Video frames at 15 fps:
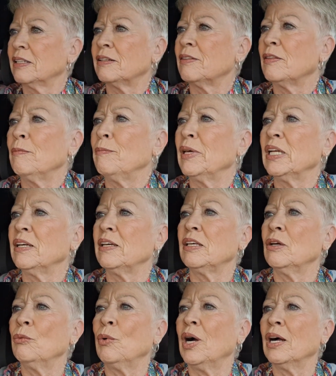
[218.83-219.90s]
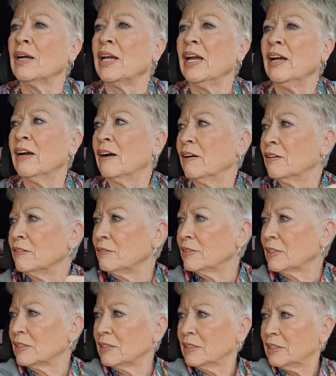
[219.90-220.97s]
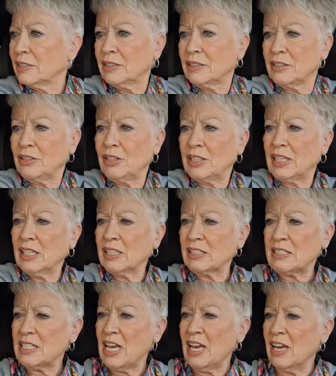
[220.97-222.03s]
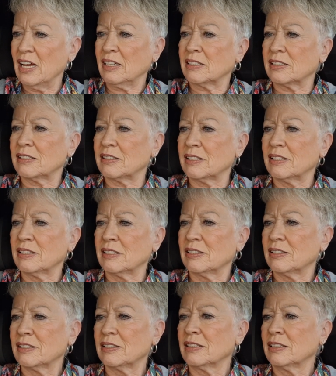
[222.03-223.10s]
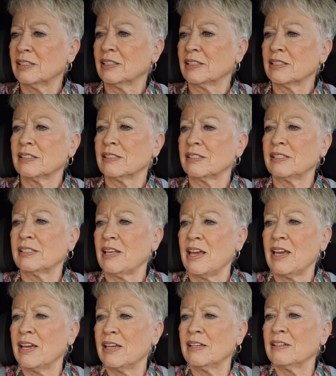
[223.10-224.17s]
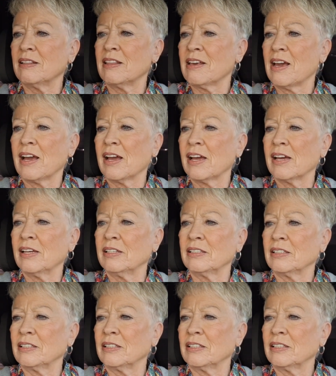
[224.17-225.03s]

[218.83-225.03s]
the minute you walk out, you get a text saying that